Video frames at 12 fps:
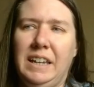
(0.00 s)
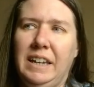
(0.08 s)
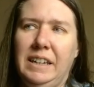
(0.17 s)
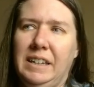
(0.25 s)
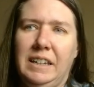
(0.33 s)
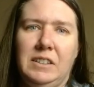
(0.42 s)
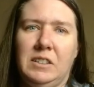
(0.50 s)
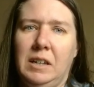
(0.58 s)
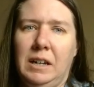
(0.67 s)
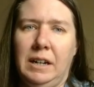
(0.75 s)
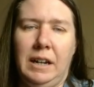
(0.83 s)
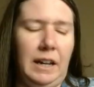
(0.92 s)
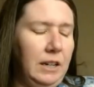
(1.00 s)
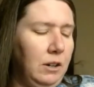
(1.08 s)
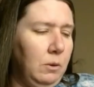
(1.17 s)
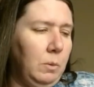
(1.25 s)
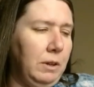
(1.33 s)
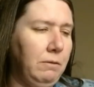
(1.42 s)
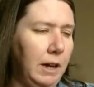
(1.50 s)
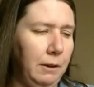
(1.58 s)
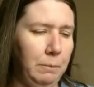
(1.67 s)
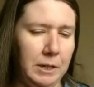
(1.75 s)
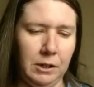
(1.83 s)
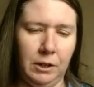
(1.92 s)
it's not. I know
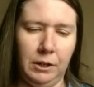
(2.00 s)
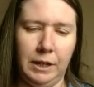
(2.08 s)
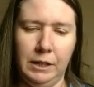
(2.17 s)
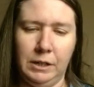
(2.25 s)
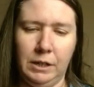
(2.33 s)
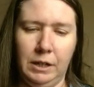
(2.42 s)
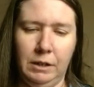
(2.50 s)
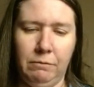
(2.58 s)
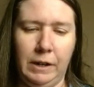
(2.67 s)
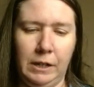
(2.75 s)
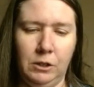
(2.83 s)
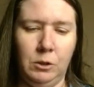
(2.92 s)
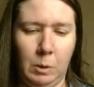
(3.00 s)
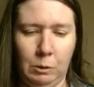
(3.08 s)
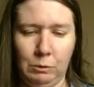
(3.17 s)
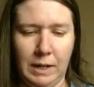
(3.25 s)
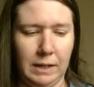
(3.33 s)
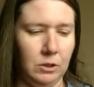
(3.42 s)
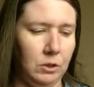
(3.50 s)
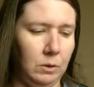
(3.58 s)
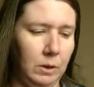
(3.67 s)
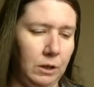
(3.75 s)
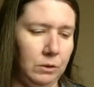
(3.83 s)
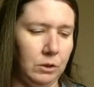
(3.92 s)
I've been talking to friends who own dance
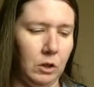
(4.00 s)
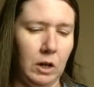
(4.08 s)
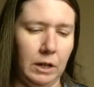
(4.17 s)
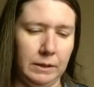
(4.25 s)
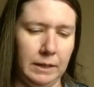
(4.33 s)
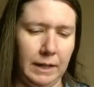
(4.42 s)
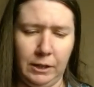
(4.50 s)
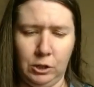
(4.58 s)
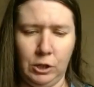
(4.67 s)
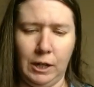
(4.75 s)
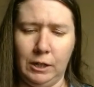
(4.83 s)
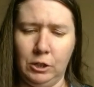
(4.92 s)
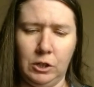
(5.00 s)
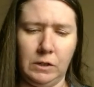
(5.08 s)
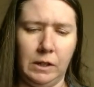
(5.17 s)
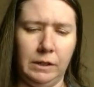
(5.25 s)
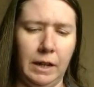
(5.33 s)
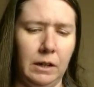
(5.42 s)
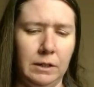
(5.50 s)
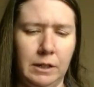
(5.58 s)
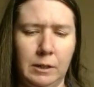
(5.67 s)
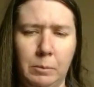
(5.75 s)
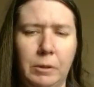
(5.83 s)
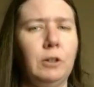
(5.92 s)
studios across the nation, not just on the
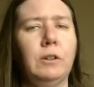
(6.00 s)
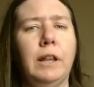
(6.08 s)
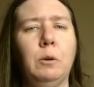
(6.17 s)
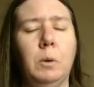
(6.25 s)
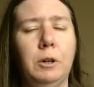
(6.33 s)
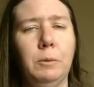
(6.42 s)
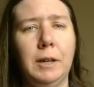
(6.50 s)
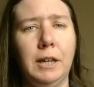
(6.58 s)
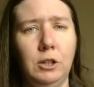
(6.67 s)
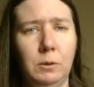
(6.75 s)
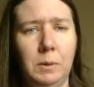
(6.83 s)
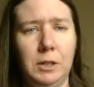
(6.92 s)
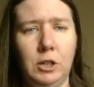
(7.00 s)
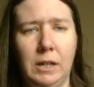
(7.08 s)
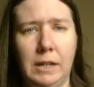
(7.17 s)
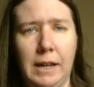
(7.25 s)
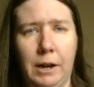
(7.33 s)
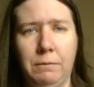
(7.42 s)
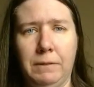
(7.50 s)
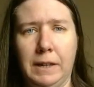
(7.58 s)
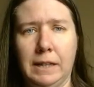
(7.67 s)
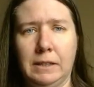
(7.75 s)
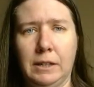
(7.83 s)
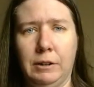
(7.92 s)
autism, but they're like, what are we going to do when Gen Alpha
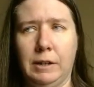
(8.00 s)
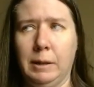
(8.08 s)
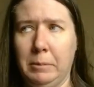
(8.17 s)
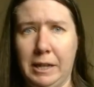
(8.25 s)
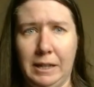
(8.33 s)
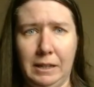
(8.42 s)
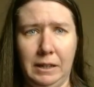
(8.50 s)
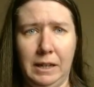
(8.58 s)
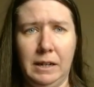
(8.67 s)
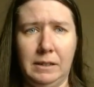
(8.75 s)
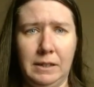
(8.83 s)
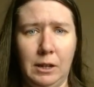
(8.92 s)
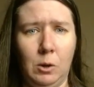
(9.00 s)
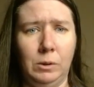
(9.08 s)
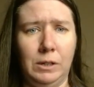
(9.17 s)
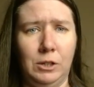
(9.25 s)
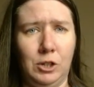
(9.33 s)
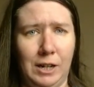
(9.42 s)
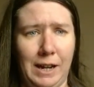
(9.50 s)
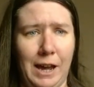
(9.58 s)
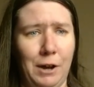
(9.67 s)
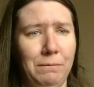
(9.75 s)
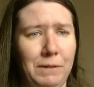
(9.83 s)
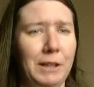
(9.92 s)
gets here? And I'm like, Lita's the oldest Gen
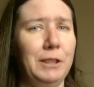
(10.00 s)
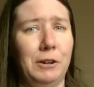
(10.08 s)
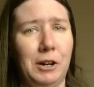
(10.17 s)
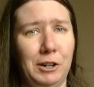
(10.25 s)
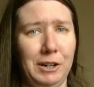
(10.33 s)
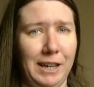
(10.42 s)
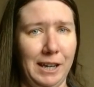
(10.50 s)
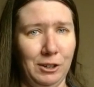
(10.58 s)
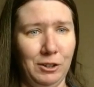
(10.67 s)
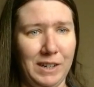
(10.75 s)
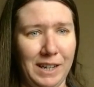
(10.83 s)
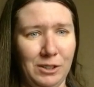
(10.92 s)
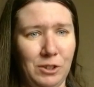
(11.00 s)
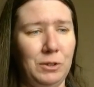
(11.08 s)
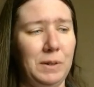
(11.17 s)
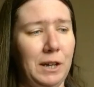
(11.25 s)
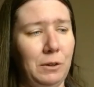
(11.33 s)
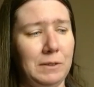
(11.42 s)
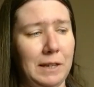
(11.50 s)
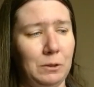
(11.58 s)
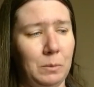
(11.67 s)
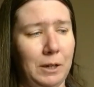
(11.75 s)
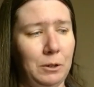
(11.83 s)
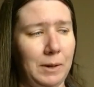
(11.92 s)
Alpha. They're already in your dance studios.
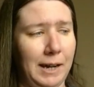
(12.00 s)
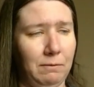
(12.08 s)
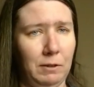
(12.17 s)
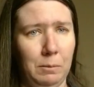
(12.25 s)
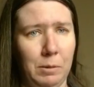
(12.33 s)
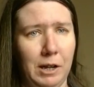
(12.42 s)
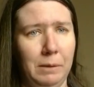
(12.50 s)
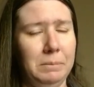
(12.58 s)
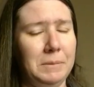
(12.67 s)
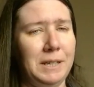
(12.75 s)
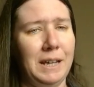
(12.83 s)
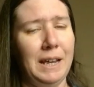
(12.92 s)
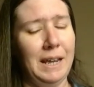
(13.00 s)
That's why you're having problems.